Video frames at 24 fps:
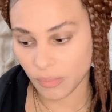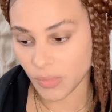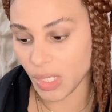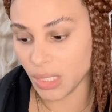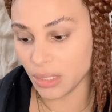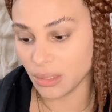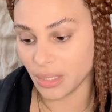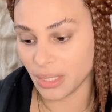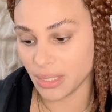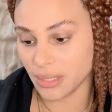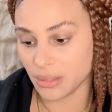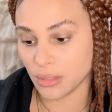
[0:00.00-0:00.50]
a
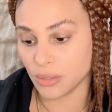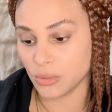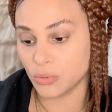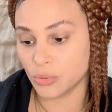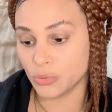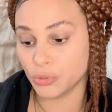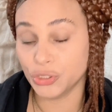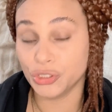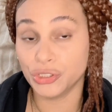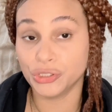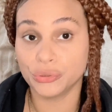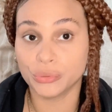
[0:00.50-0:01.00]
nice little
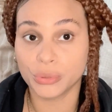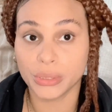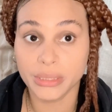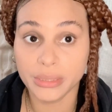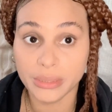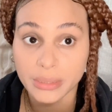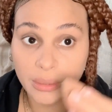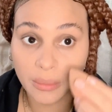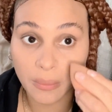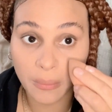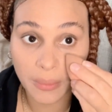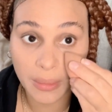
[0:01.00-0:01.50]
short
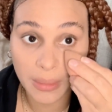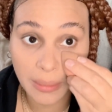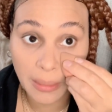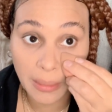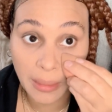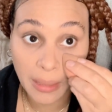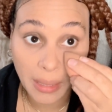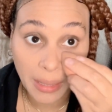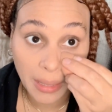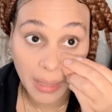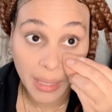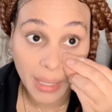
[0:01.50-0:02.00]
one,
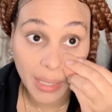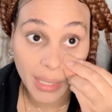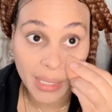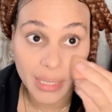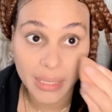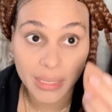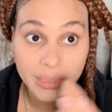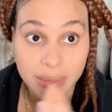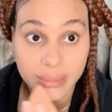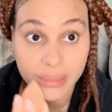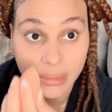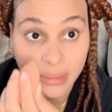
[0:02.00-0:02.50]
and
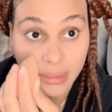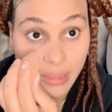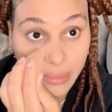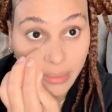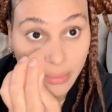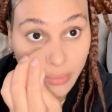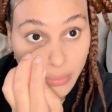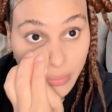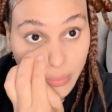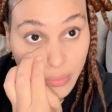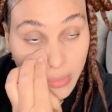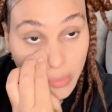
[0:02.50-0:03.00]
I did not
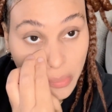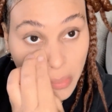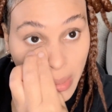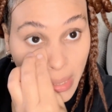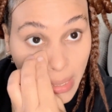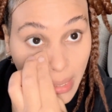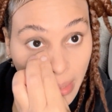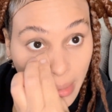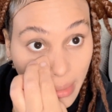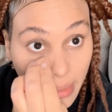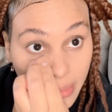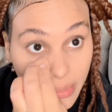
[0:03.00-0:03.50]
use
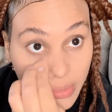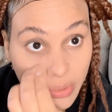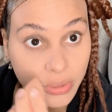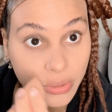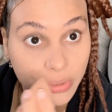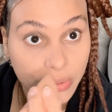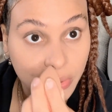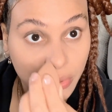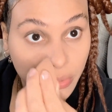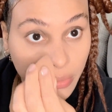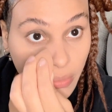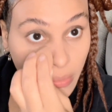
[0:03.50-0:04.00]
my dark
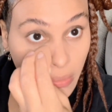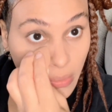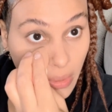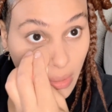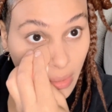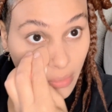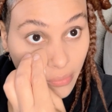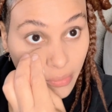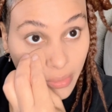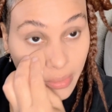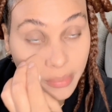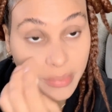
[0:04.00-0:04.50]
circle
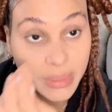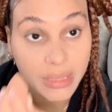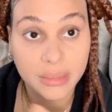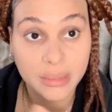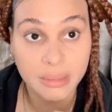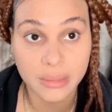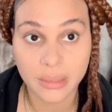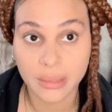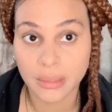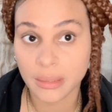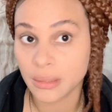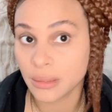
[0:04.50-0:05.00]
cover up this
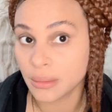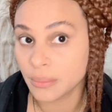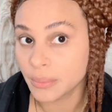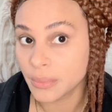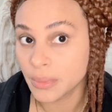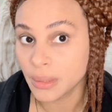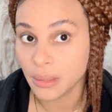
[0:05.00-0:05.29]
time,